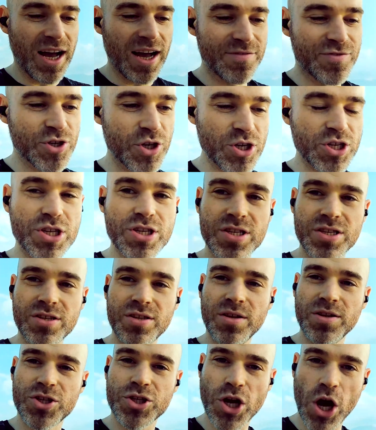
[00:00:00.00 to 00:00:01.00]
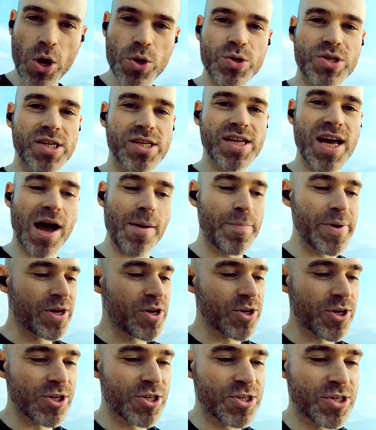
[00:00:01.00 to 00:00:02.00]
have just chosen that
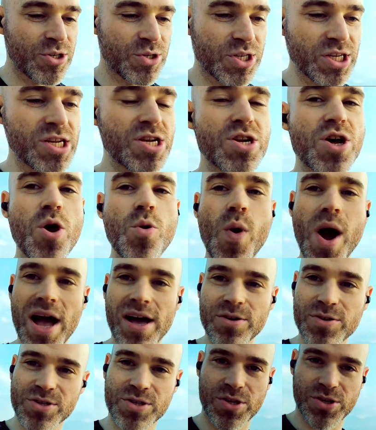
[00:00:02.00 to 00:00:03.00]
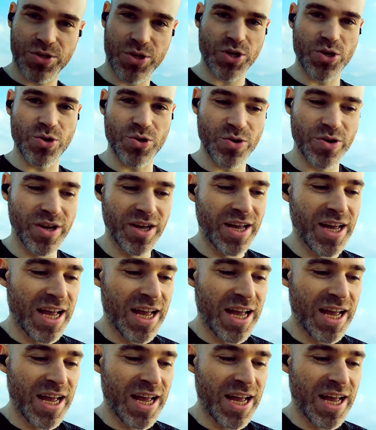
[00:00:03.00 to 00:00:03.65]
because you didn't know what else to do.